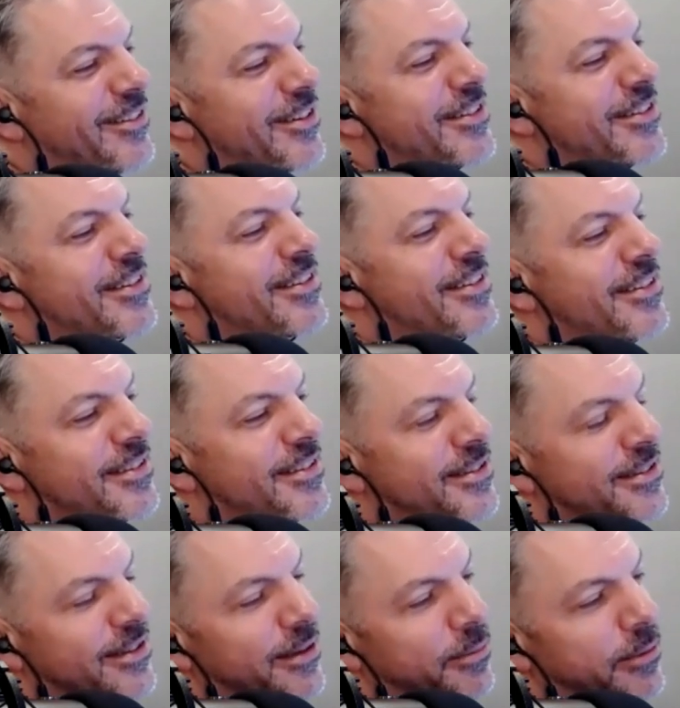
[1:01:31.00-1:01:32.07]
Just
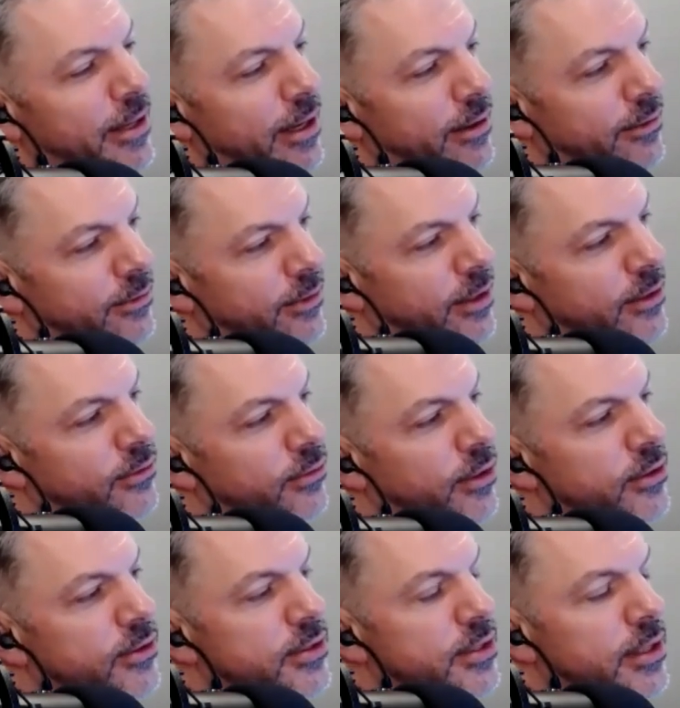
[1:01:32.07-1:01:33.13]
sleep now. That's
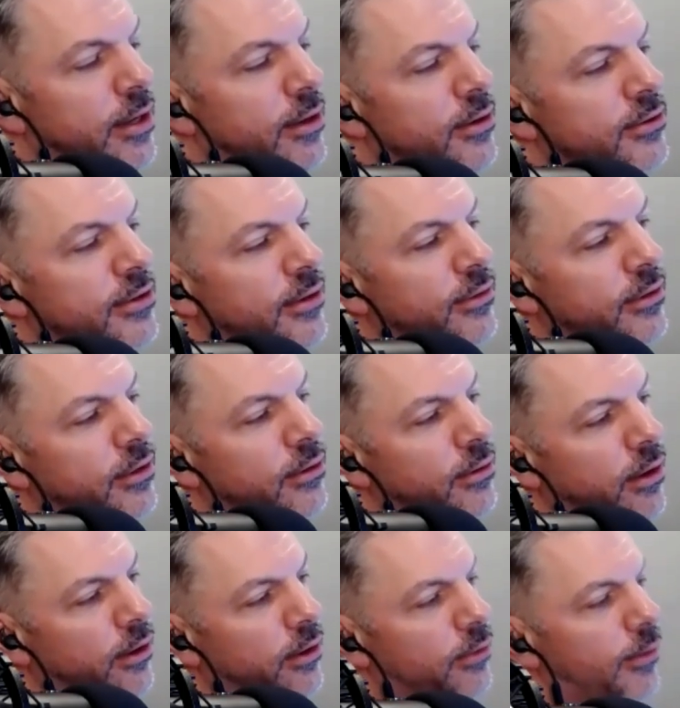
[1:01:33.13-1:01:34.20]
right. Just allow yourself to
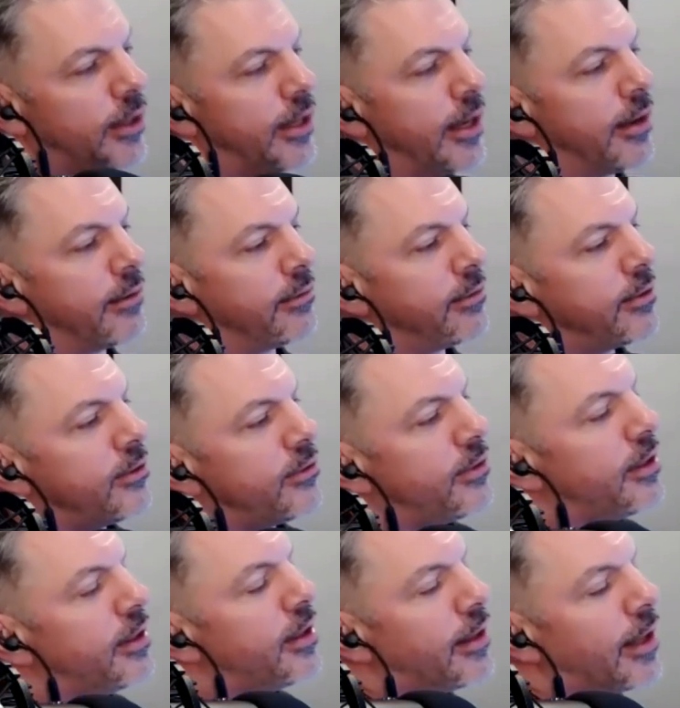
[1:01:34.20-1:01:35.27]
go all the way down to
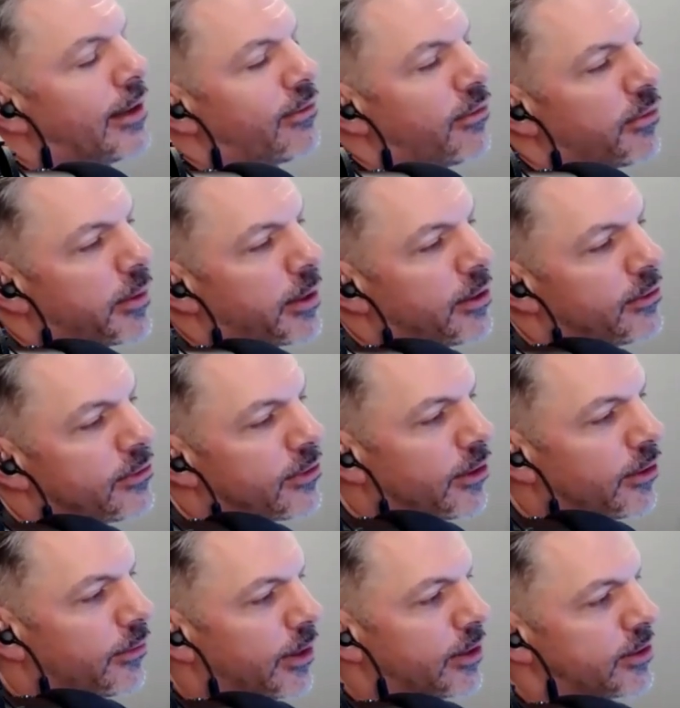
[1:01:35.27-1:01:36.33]
see that life of abundance
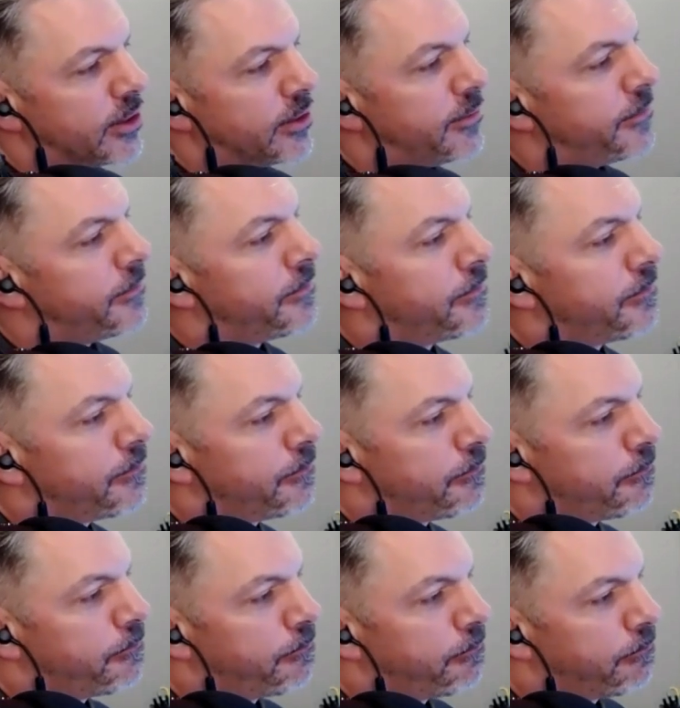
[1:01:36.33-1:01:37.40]
all around you.
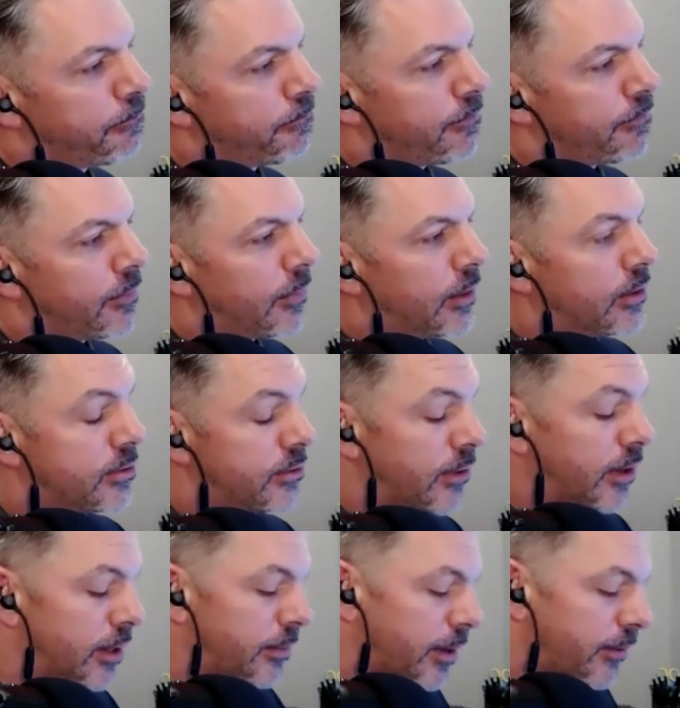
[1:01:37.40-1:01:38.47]

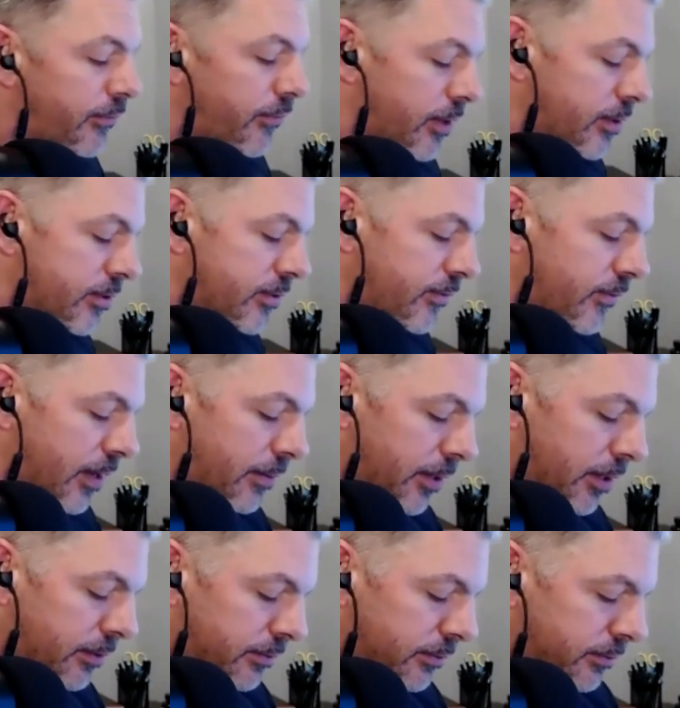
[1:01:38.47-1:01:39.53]
Surrounded by friends,
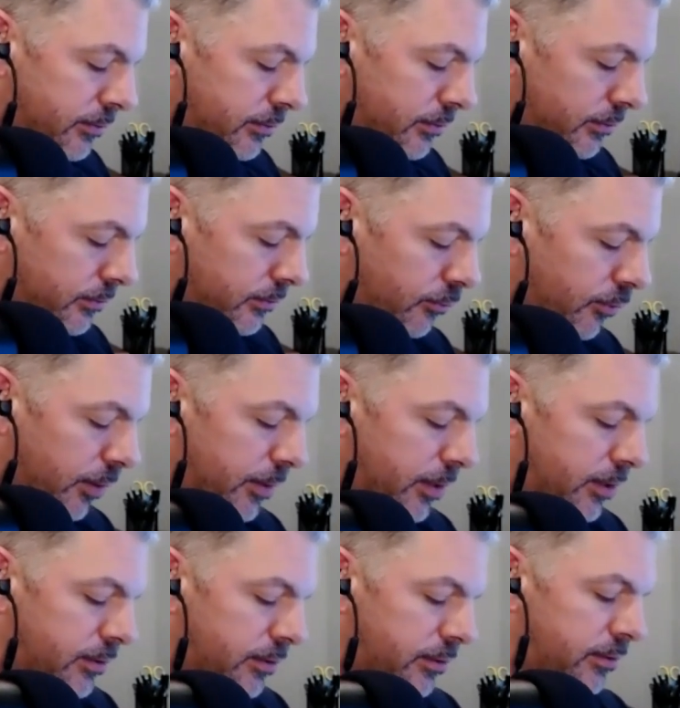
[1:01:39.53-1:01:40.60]
family,
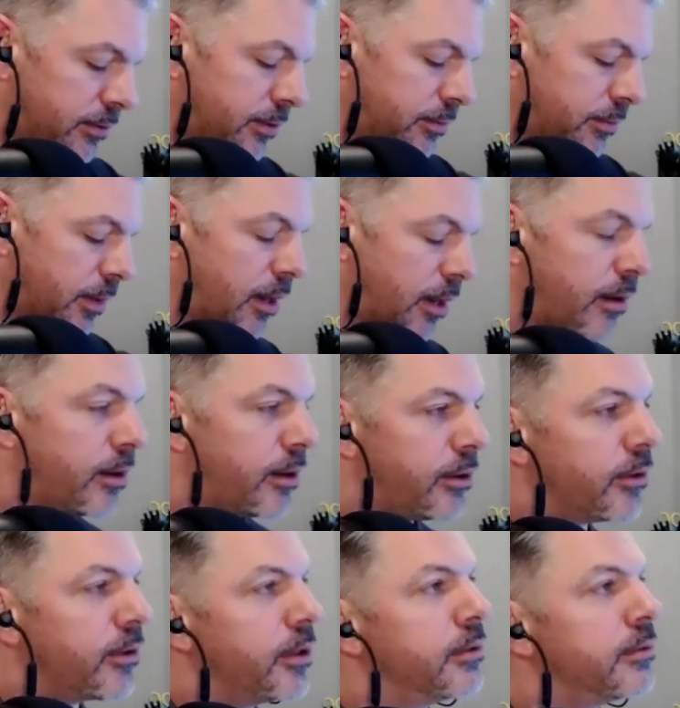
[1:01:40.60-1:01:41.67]
women who admire and
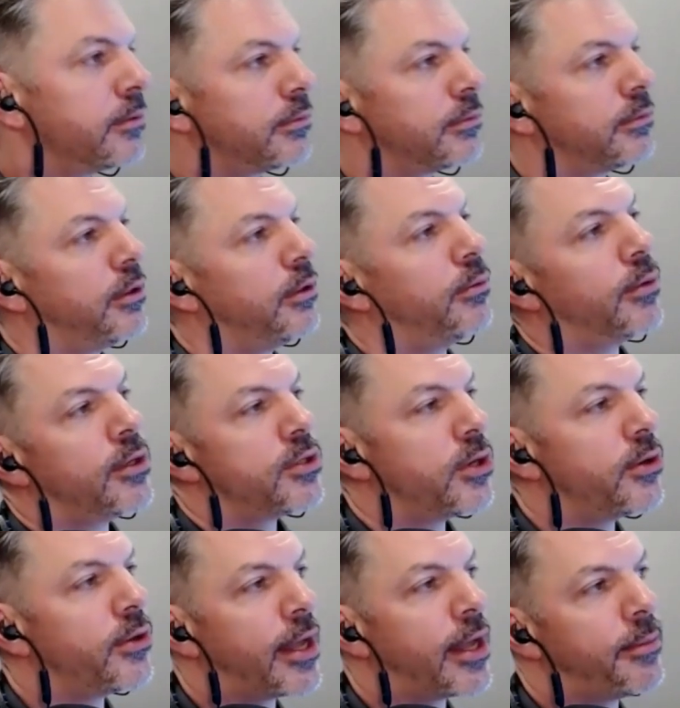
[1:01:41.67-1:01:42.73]
adore you. You want to
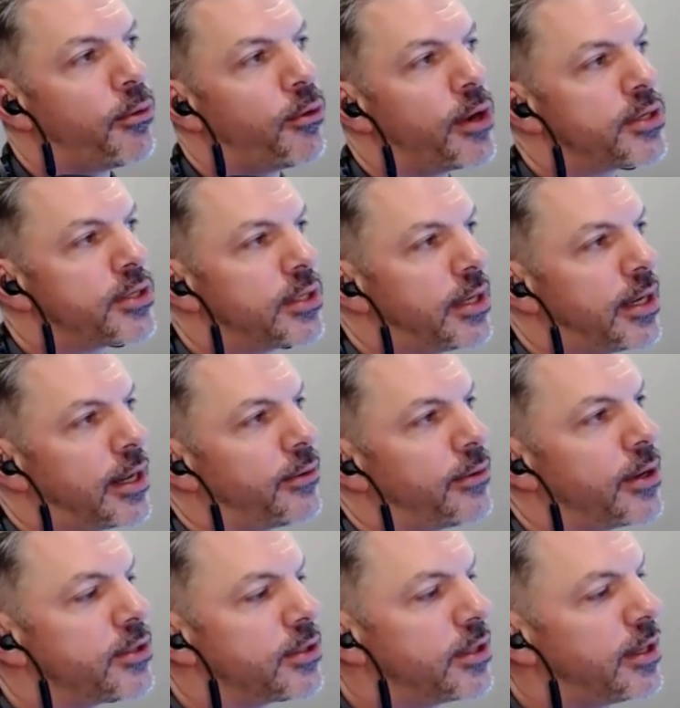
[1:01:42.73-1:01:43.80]
show that admiration and
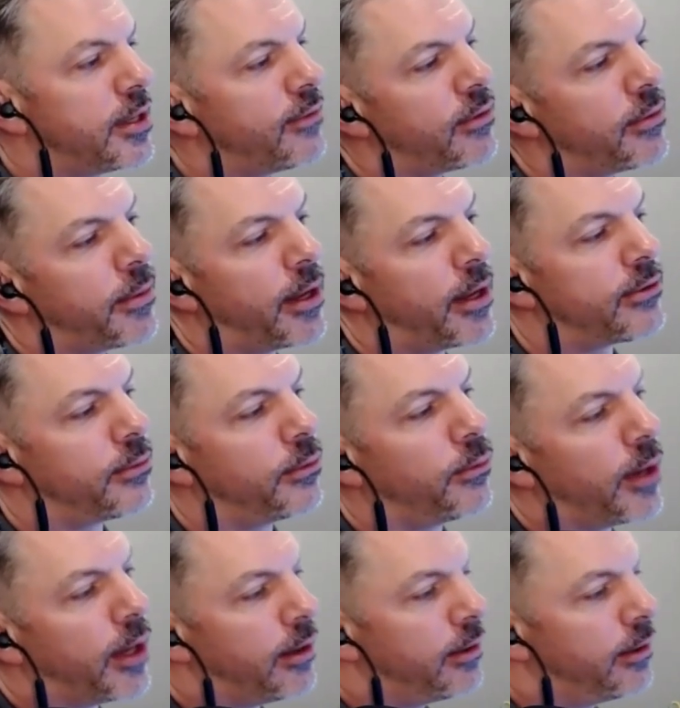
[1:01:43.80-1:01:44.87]
adoration in every possible
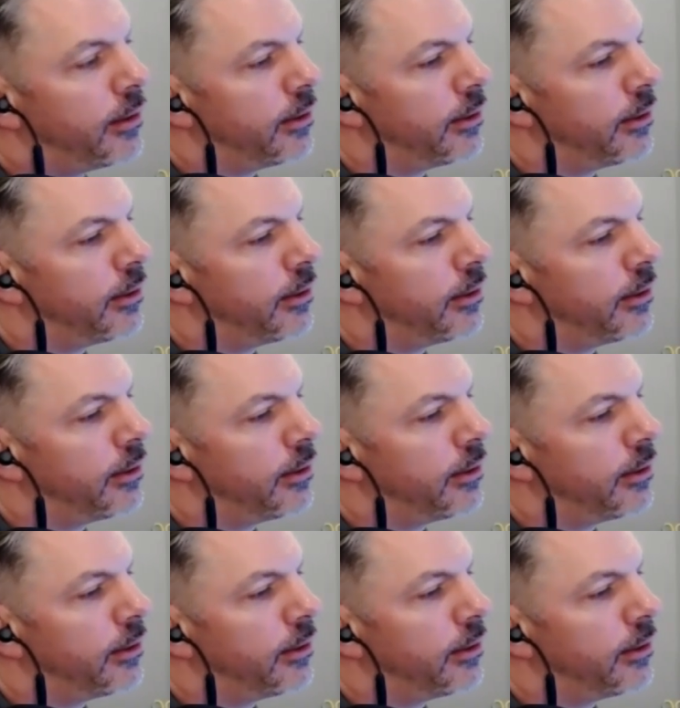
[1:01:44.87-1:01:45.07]
way,